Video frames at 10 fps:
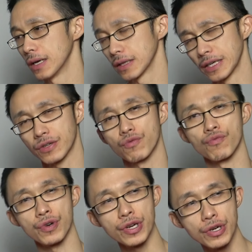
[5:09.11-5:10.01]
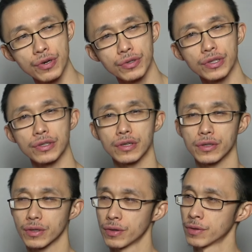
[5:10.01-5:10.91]
like real. Doesn't
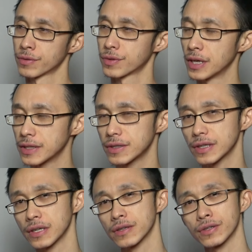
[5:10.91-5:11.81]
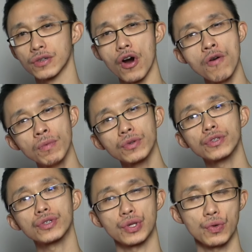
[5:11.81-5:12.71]
look authentic. It look
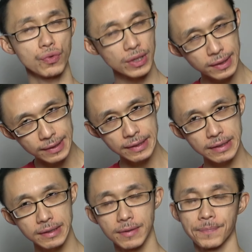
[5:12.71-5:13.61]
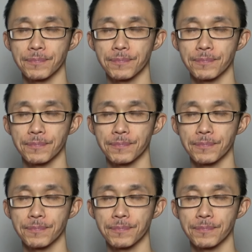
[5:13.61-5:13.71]
almost too clean.